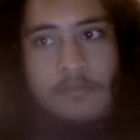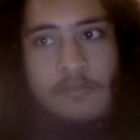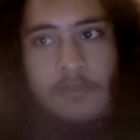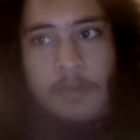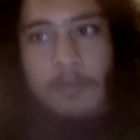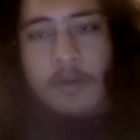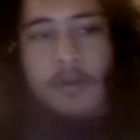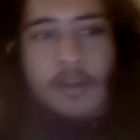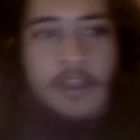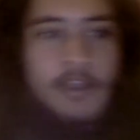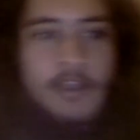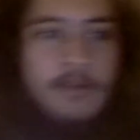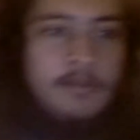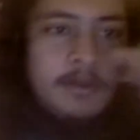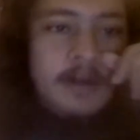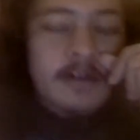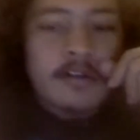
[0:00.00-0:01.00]
Remember
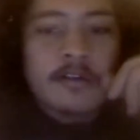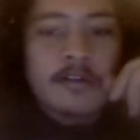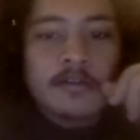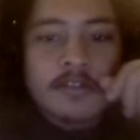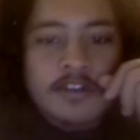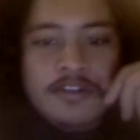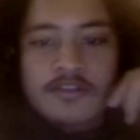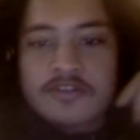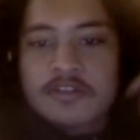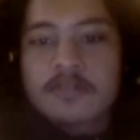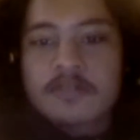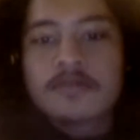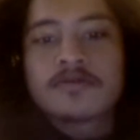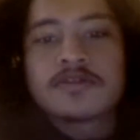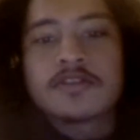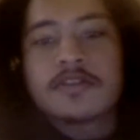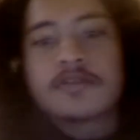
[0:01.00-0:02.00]
him I heard in the
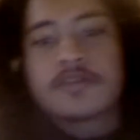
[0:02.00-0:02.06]
church,